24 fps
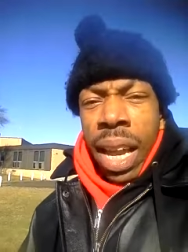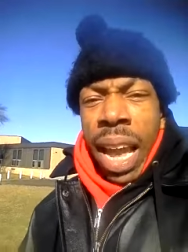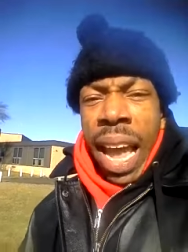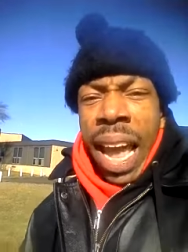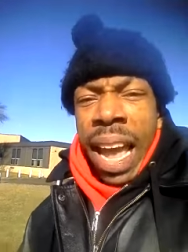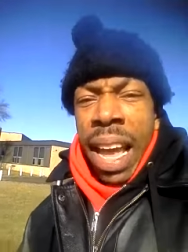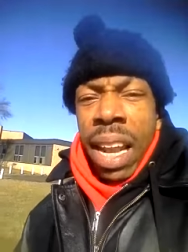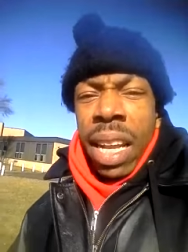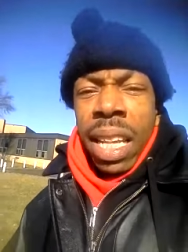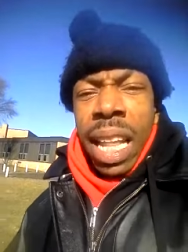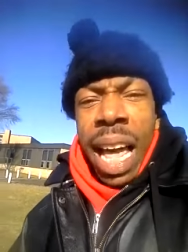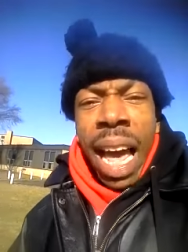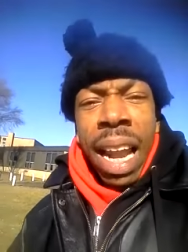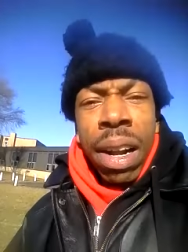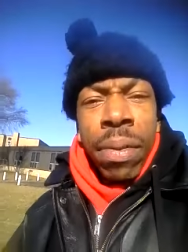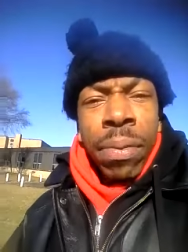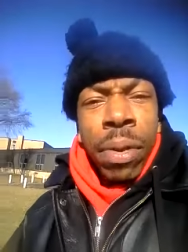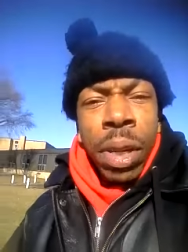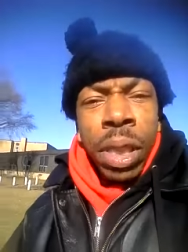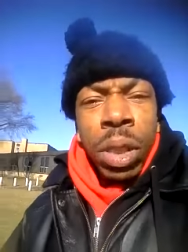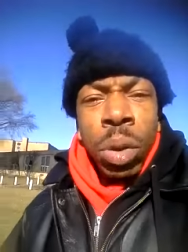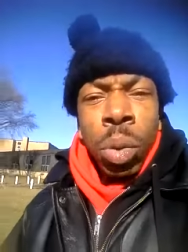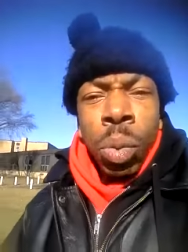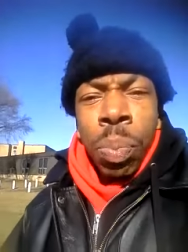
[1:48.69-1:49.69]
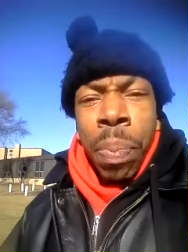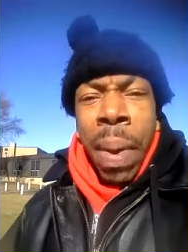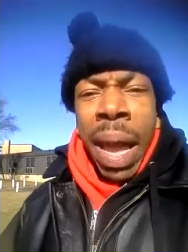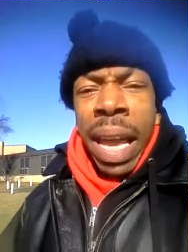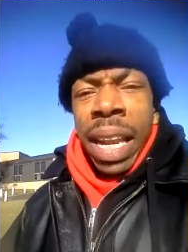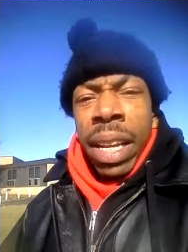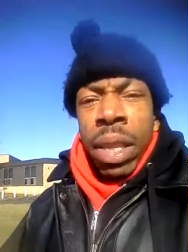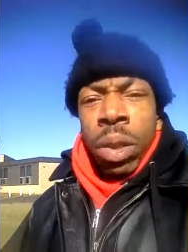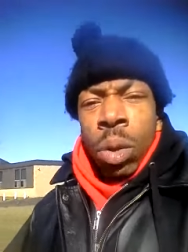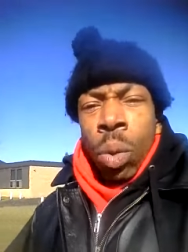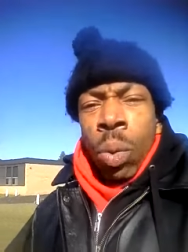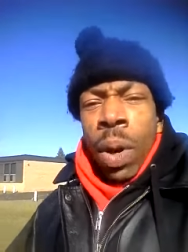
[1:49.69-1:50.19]
And a lot of us who
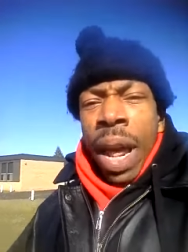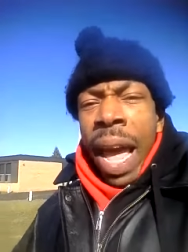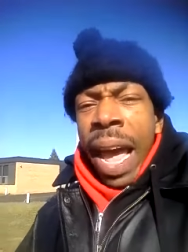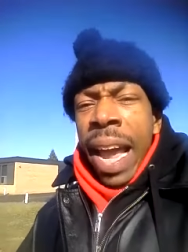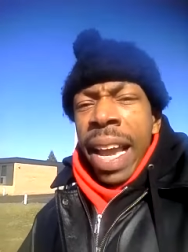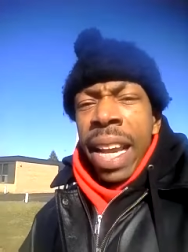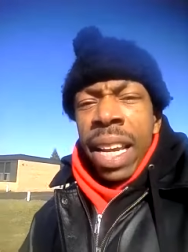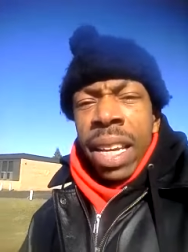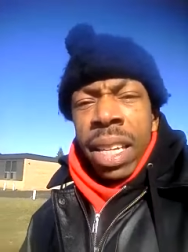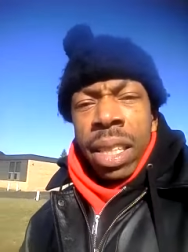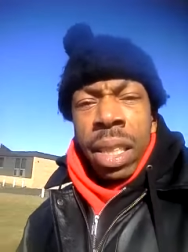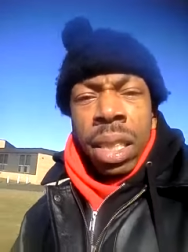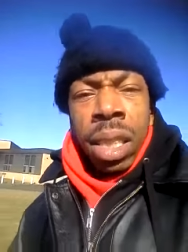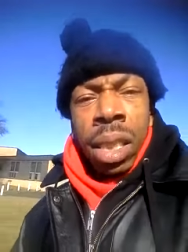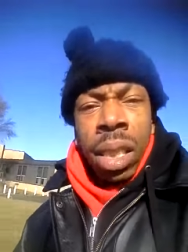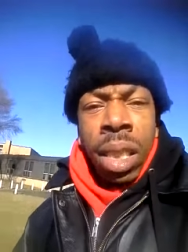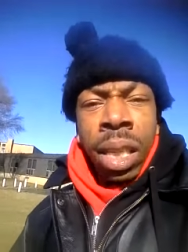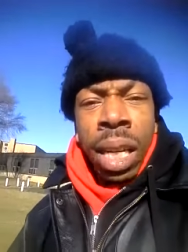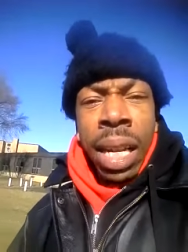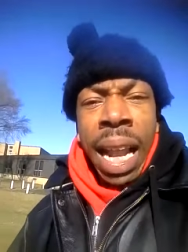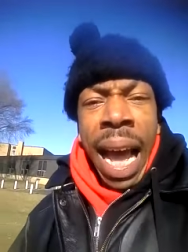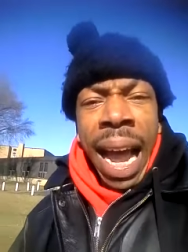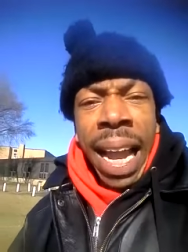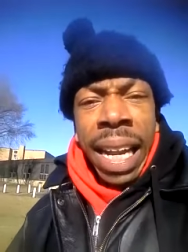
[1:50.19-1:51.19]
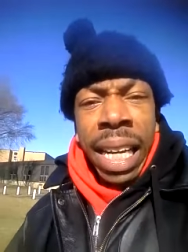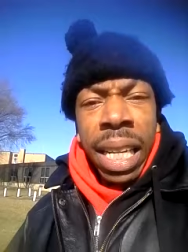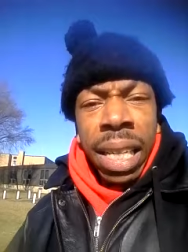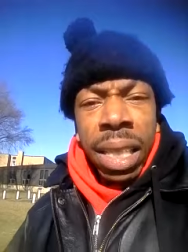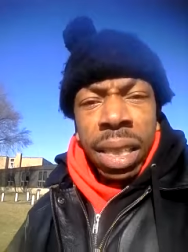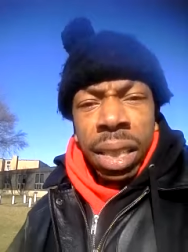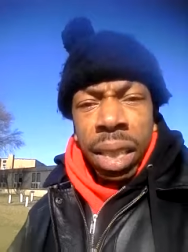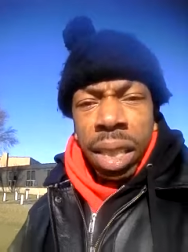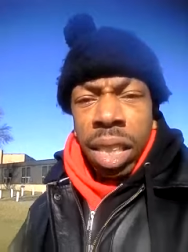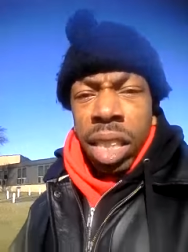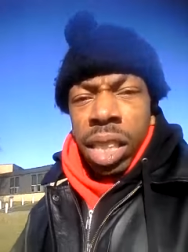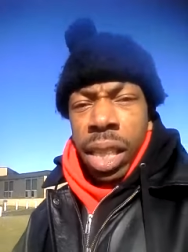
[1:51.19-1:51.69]
made it through the 80s and the
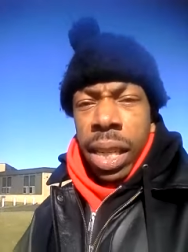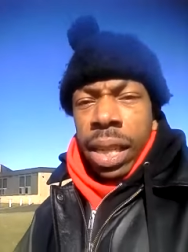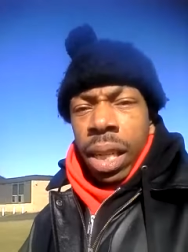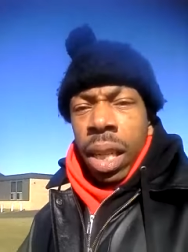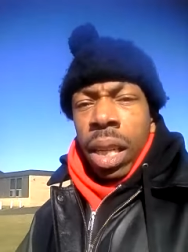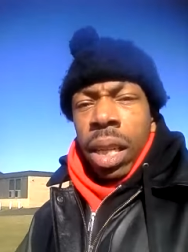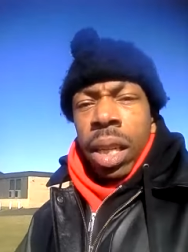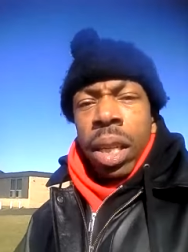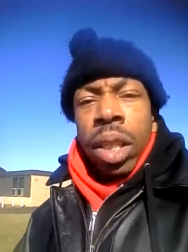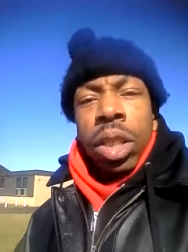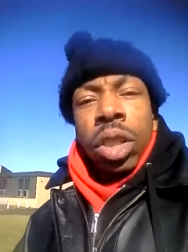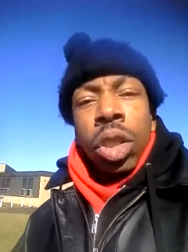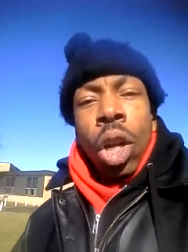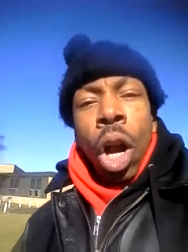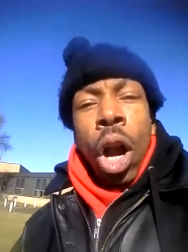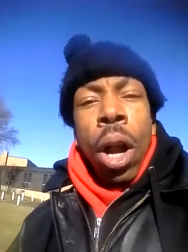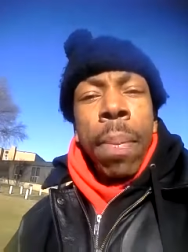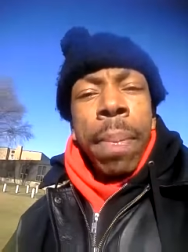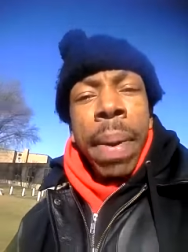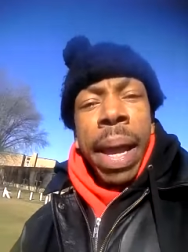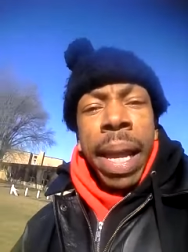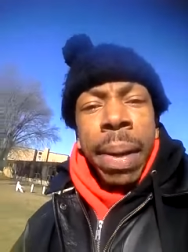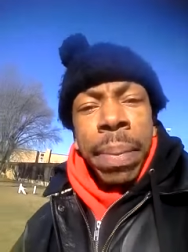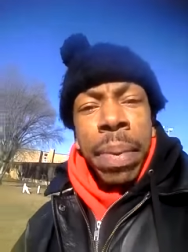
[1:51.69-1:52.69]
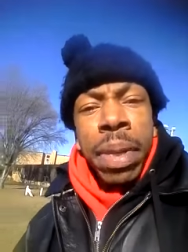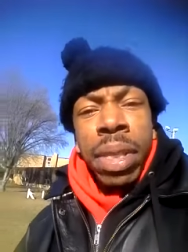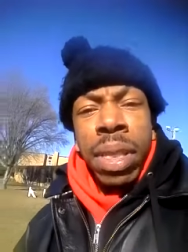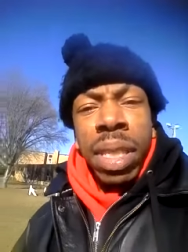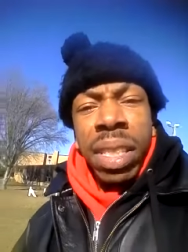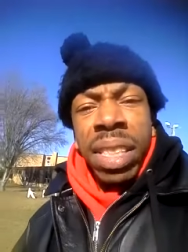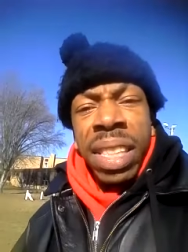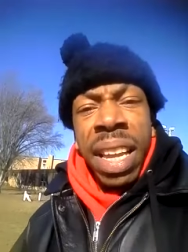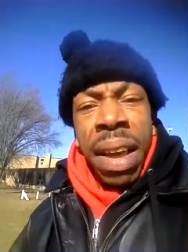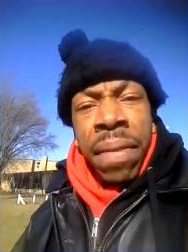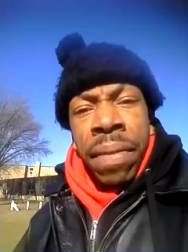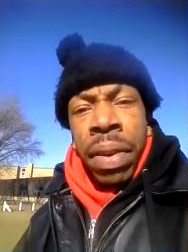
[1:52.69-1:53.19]
90s and shit, the star babies, the
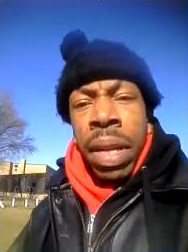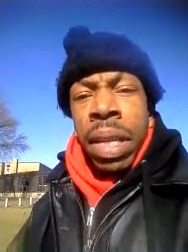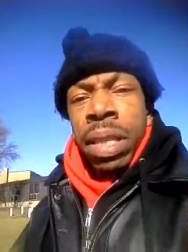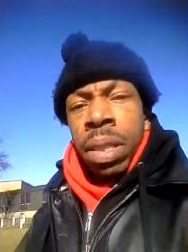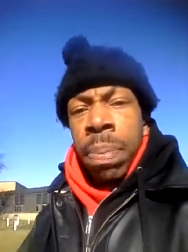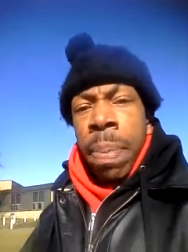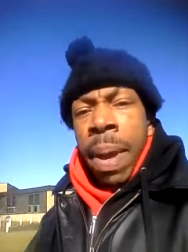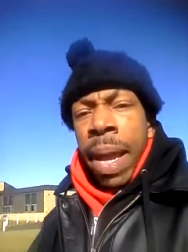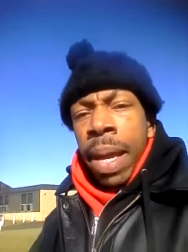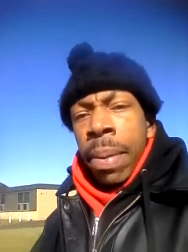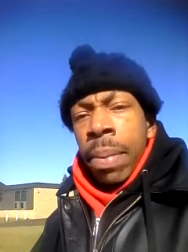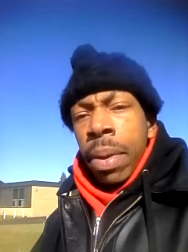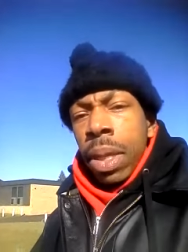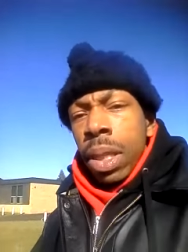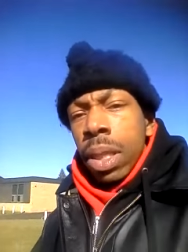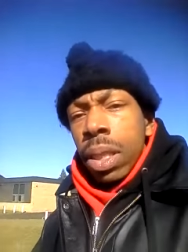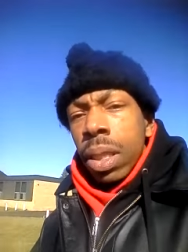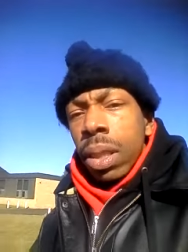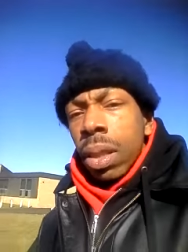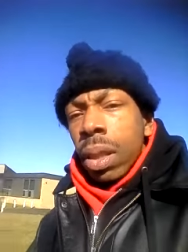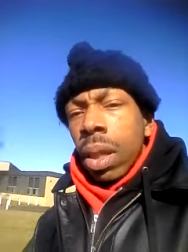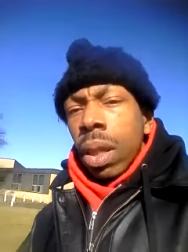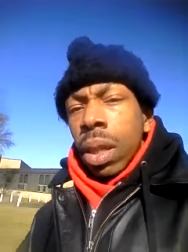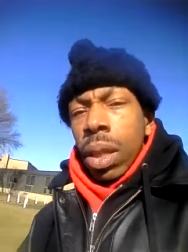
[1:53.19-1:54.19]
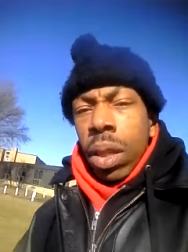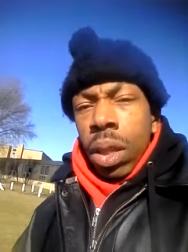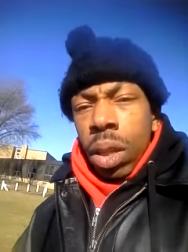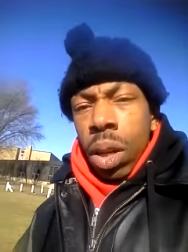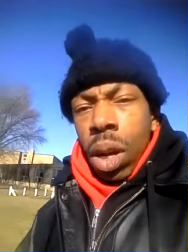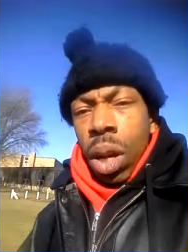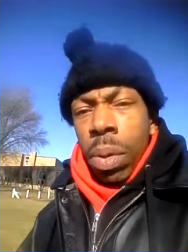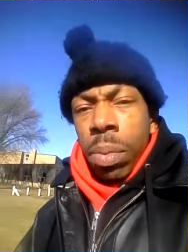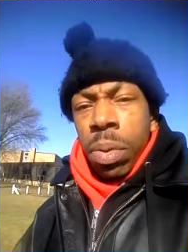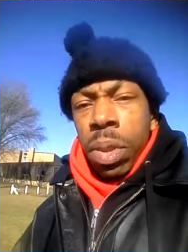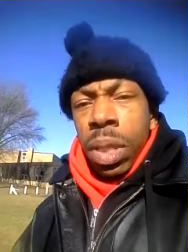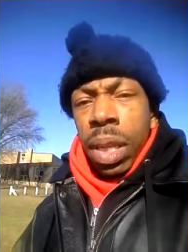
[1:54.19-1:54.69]
70s babies, you
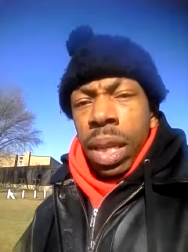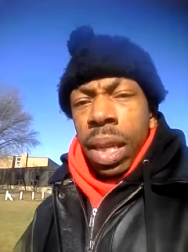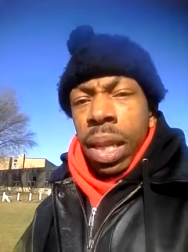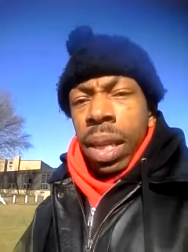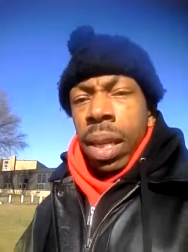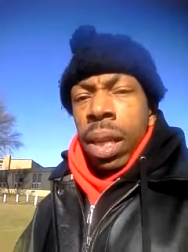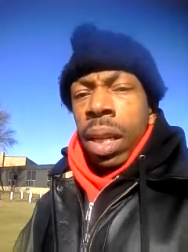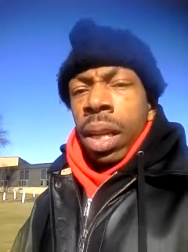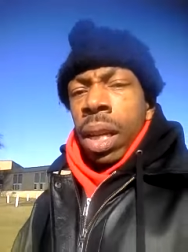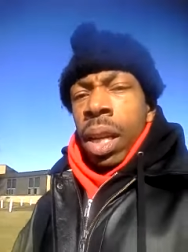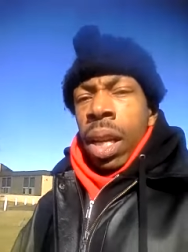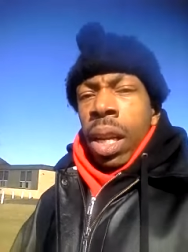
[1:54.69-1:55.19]
know what I'm saying?